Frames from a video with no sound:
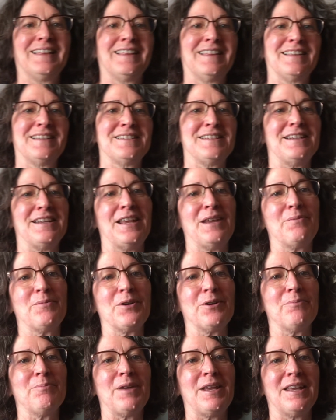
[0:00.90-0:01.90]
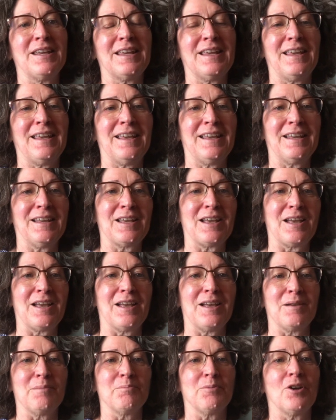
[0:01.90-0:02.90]
Today we're making
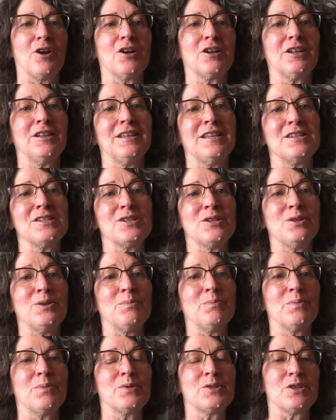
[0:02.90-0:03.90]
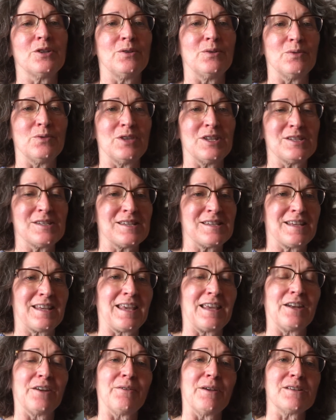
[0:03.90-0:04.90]
broccoli soup. So this is
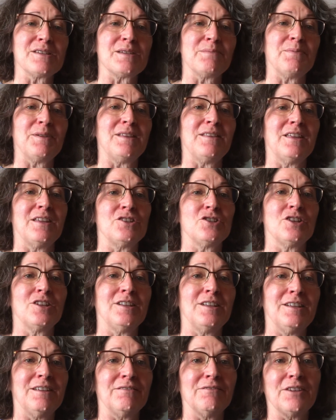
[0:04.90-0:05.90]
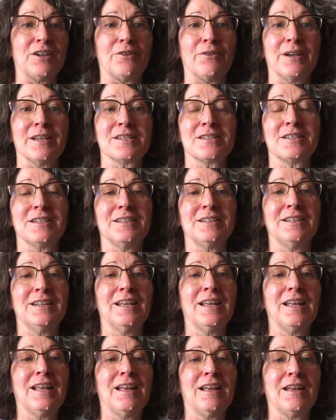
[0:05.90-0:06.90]
again a recipe that Jillian requested
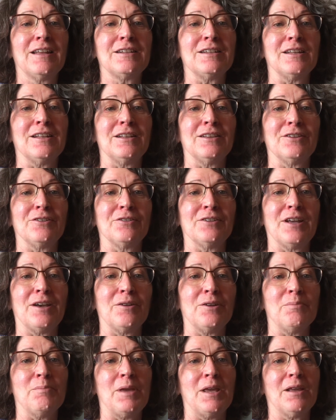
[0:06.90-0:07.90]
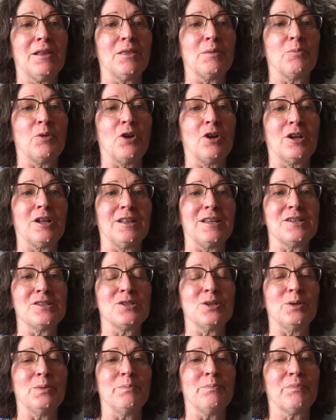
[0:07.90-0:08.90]
to learn how to make the broccoli
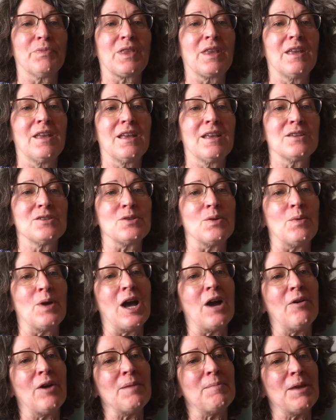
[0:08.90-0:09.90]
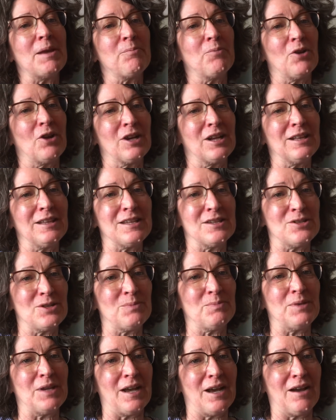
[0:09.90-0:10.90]
soup. So how I make broccoli
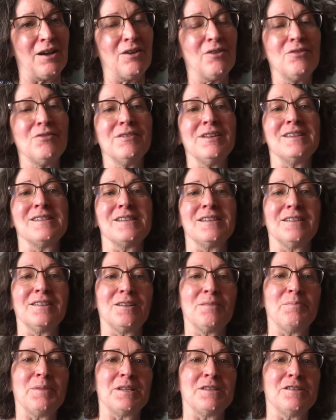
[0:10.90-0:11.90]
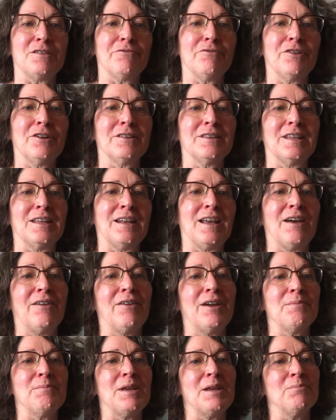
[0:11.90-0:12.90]
soup now is a little bit different than how
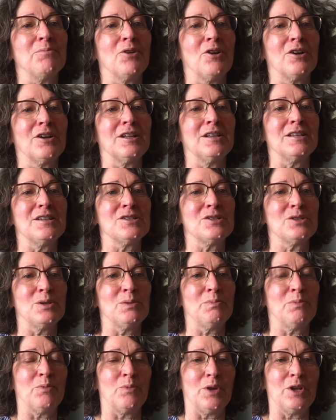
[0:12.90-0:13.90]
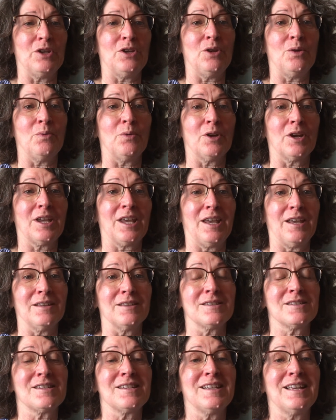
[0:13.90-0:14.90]
I made broccoli soup when you were kids.